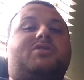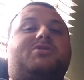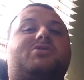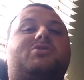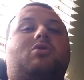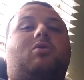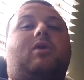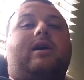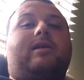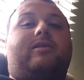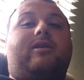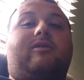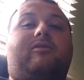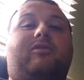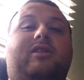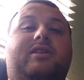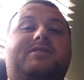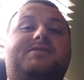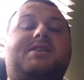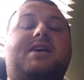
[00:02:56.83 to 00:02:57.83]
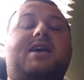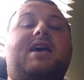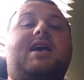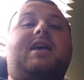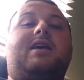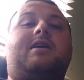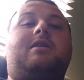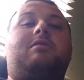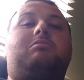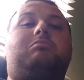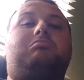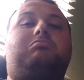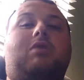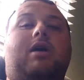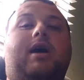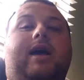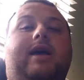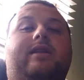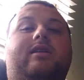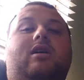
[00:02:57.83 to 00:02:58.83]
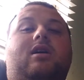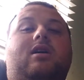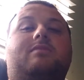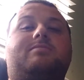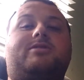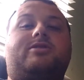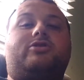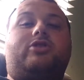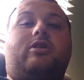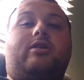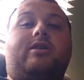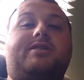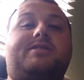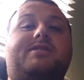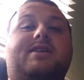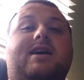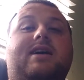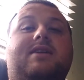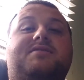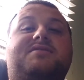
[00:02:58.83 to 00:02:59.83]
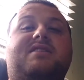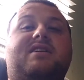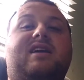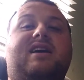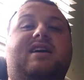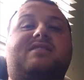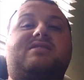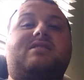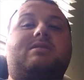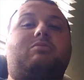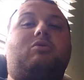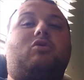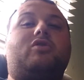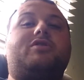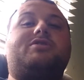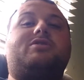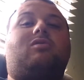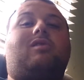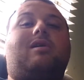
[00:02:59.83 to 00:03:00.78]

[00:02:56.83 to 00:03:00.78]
So I definitely say Brian Knobbs and Jerry Saggs, the Nasty Boys, to